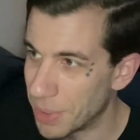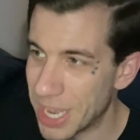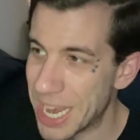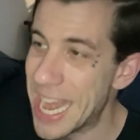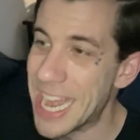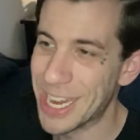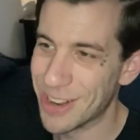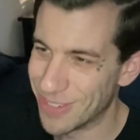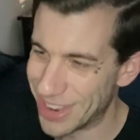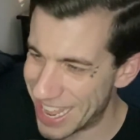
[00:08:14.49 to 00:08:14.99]

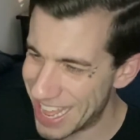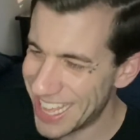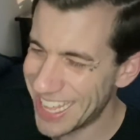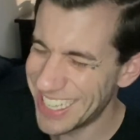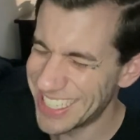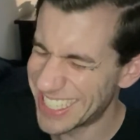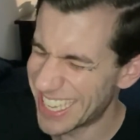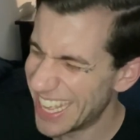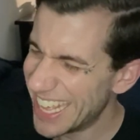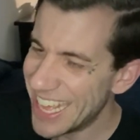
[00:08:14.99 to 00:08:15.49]
But
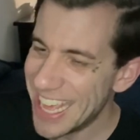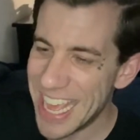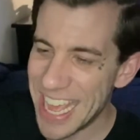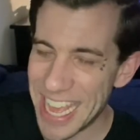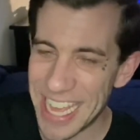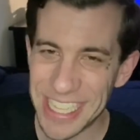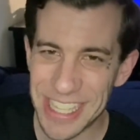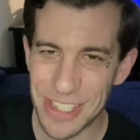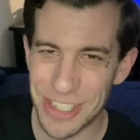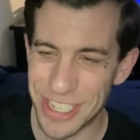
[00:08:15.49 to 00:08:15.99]
anyways,
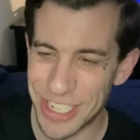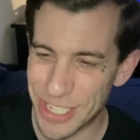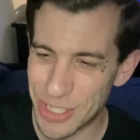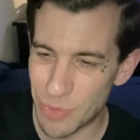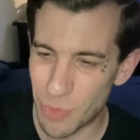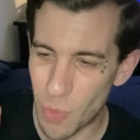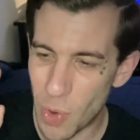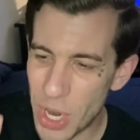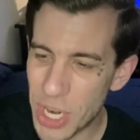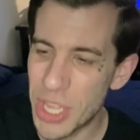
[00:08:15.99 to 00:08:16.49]
it's
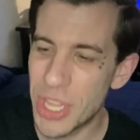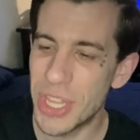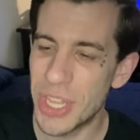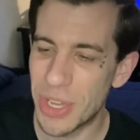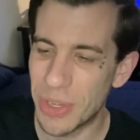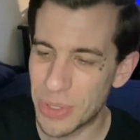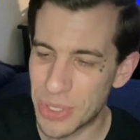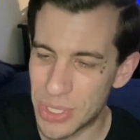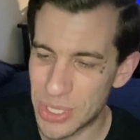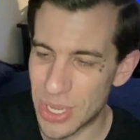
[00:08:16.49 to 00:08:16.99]
just one of
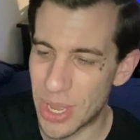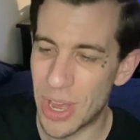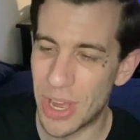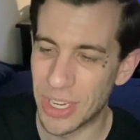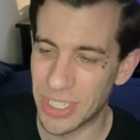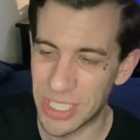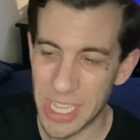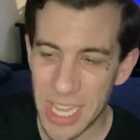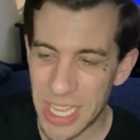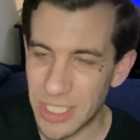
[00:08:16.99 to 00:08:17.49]
those
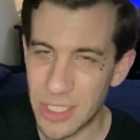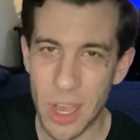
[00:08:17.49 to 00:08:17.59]
songs.